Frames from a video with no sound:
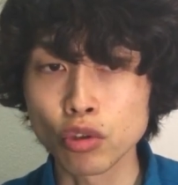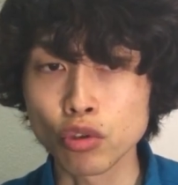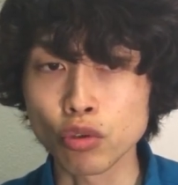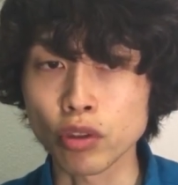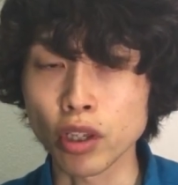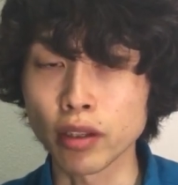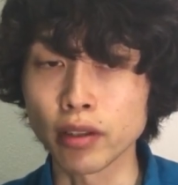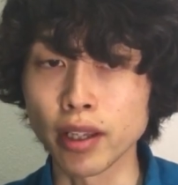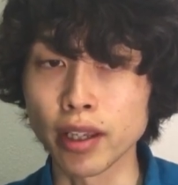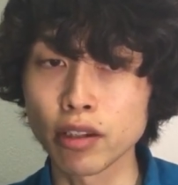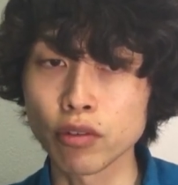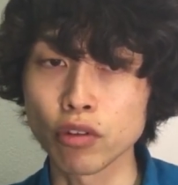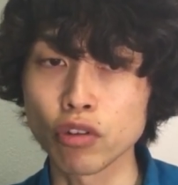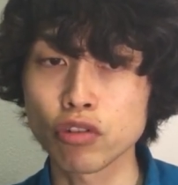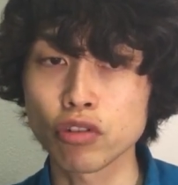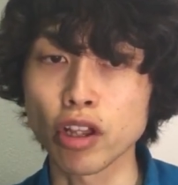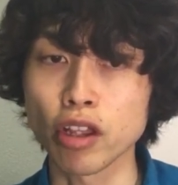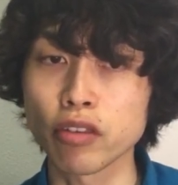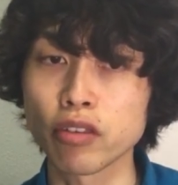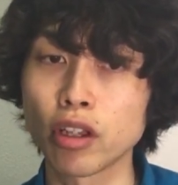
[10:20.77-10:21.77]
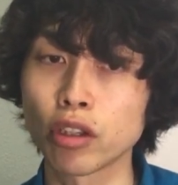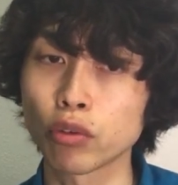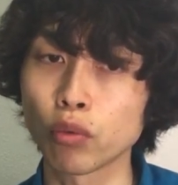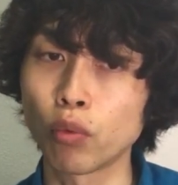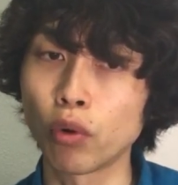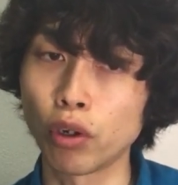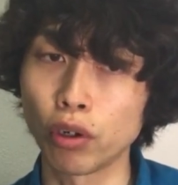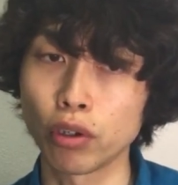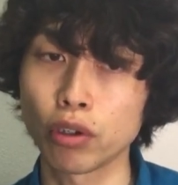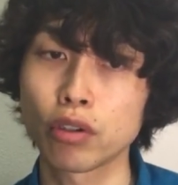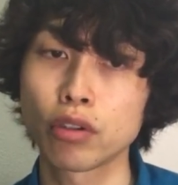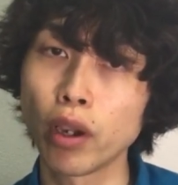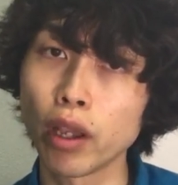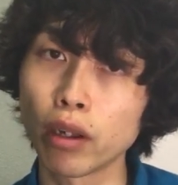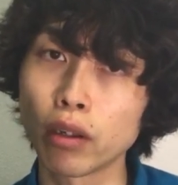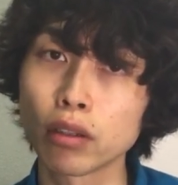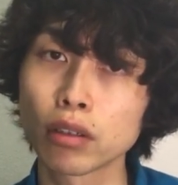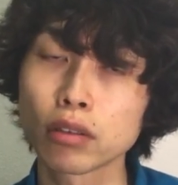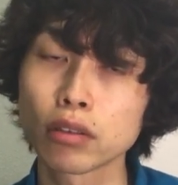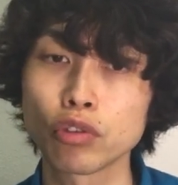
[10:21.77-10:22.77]
juken English does not work
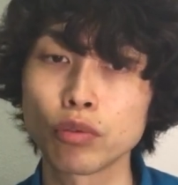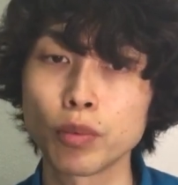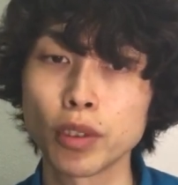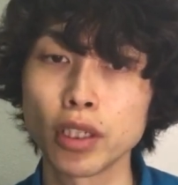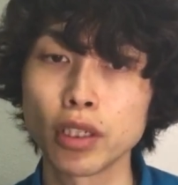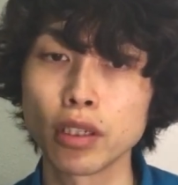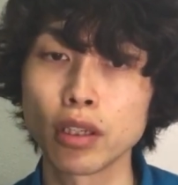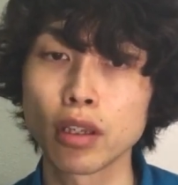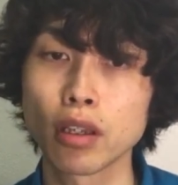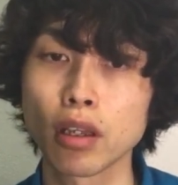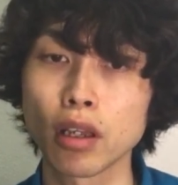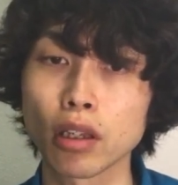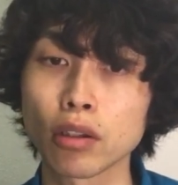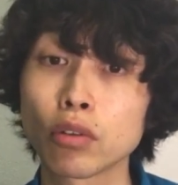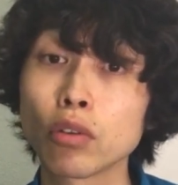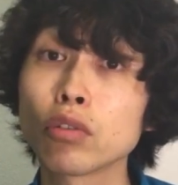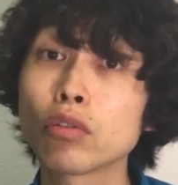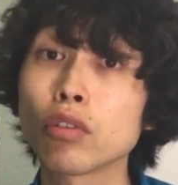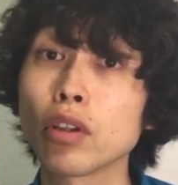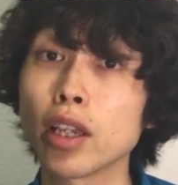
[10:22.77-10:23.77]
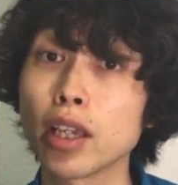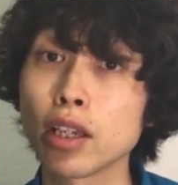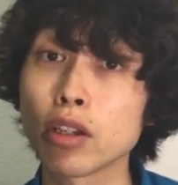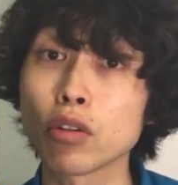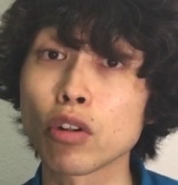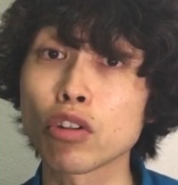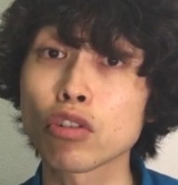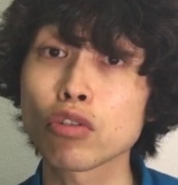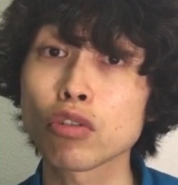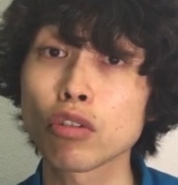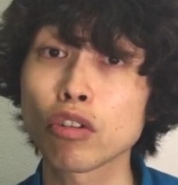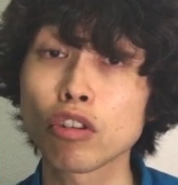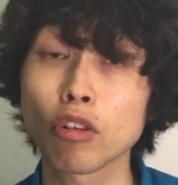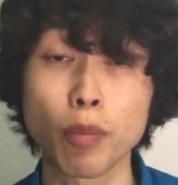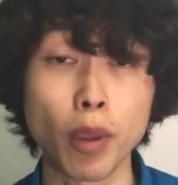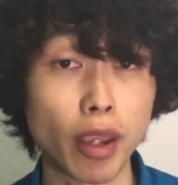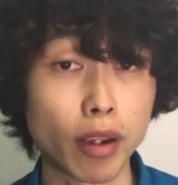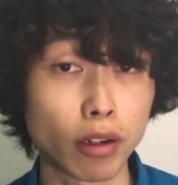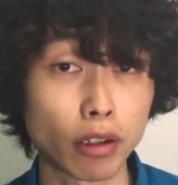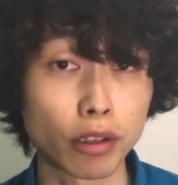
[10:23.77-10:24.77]
well to be a good English
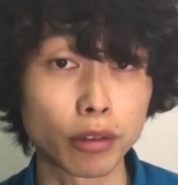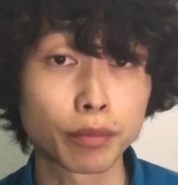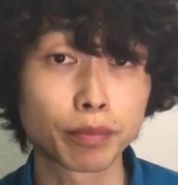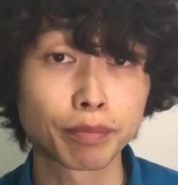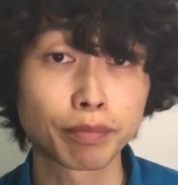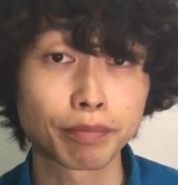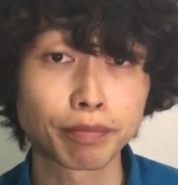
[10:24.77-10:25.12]
speaker.